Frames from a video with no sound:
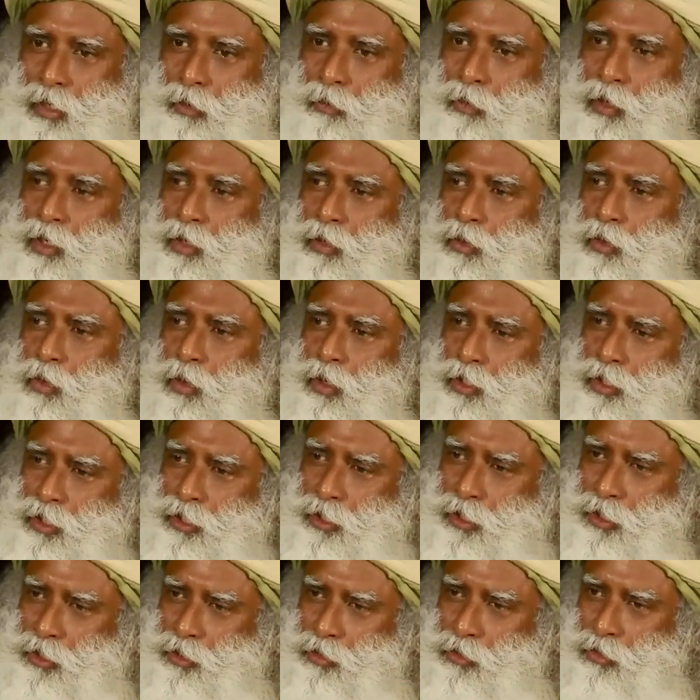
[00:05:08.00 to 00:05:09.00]
When
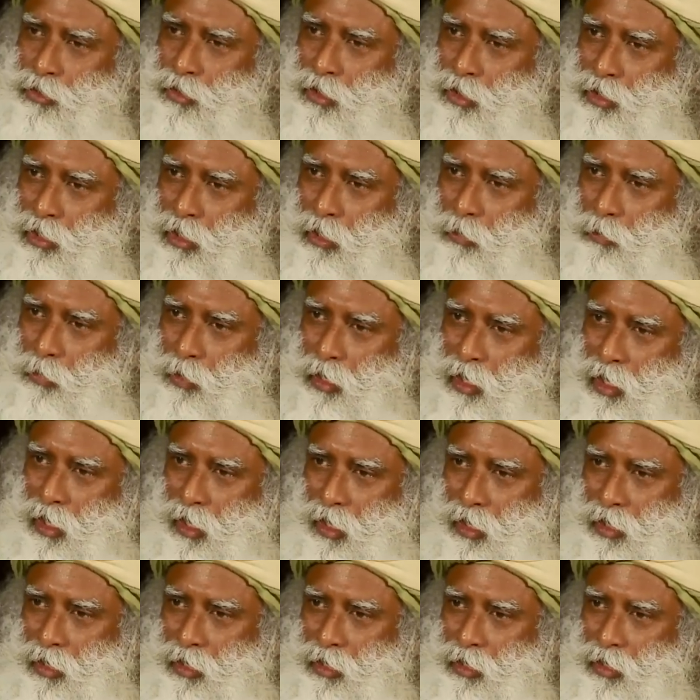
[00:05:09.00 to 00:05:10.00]
quantities do not
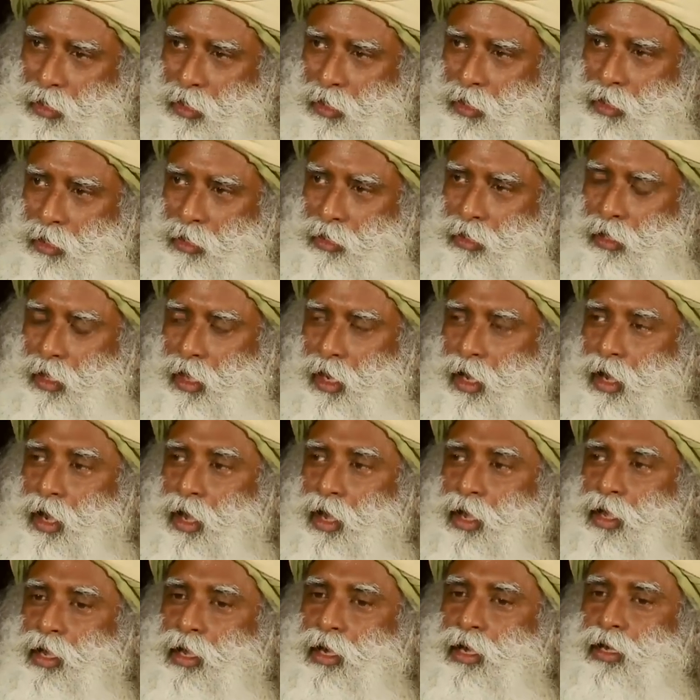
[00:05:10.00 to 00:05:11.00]
apply, the
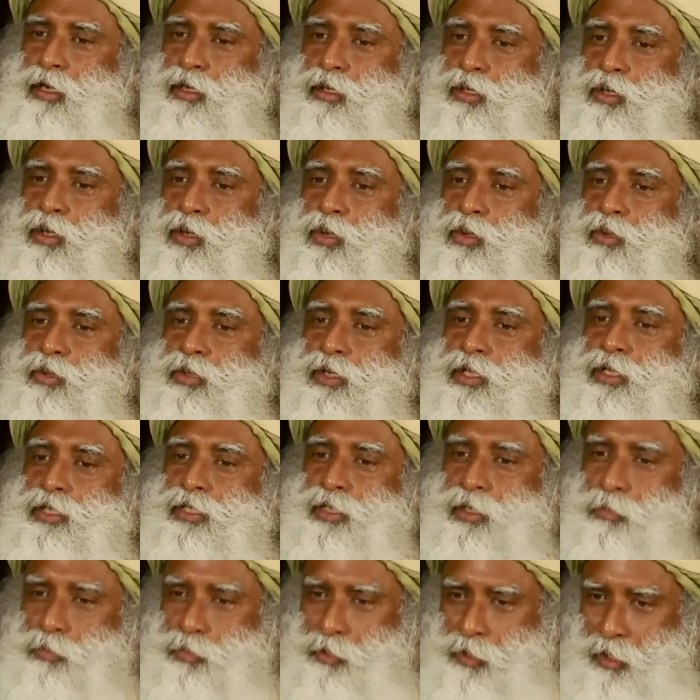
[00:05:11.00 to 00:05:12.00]
high and low
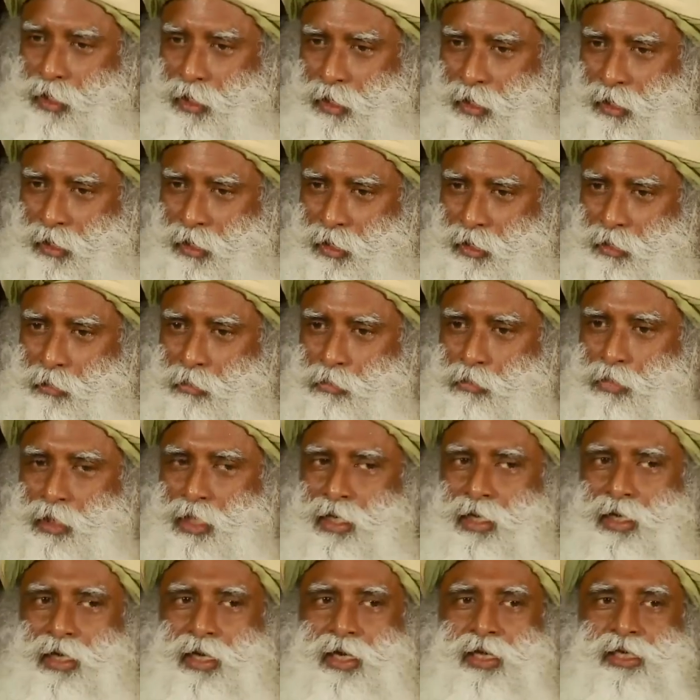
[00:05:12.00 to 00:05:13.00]
disappear
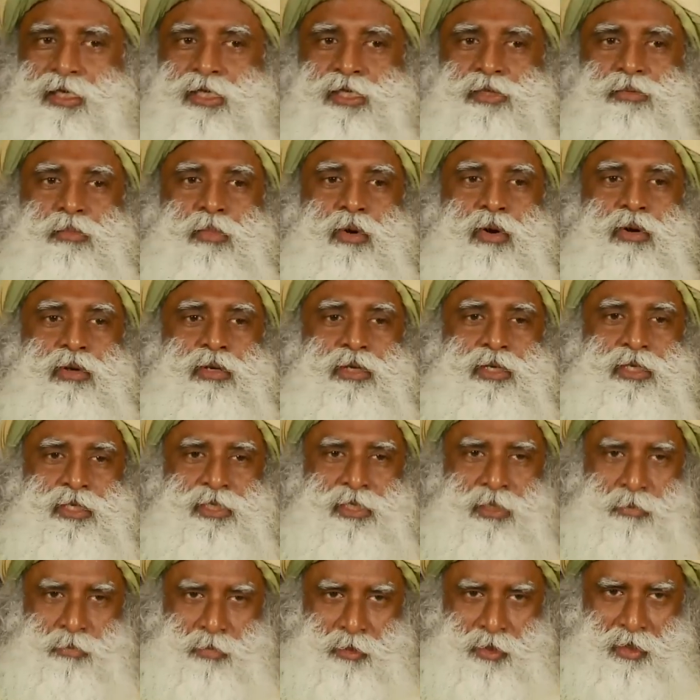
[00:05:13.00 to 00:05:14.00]
big and small
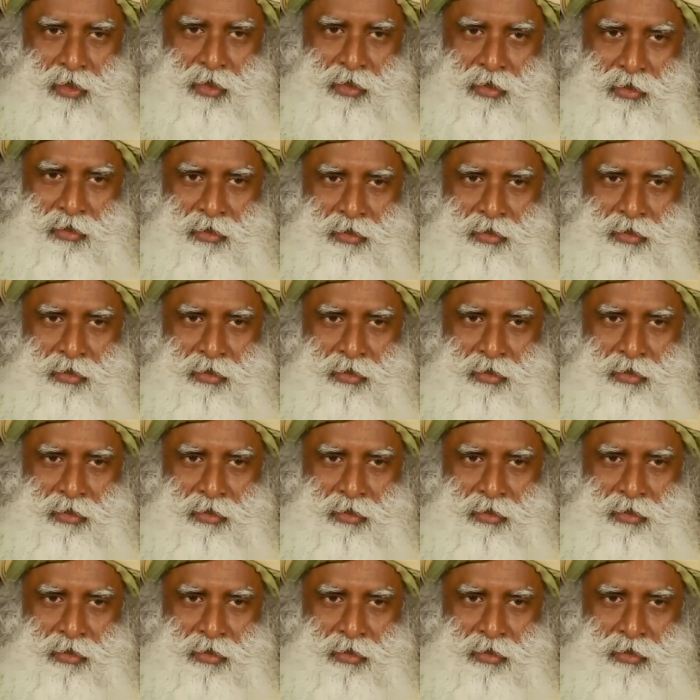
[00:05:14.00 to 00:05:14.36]
disappear.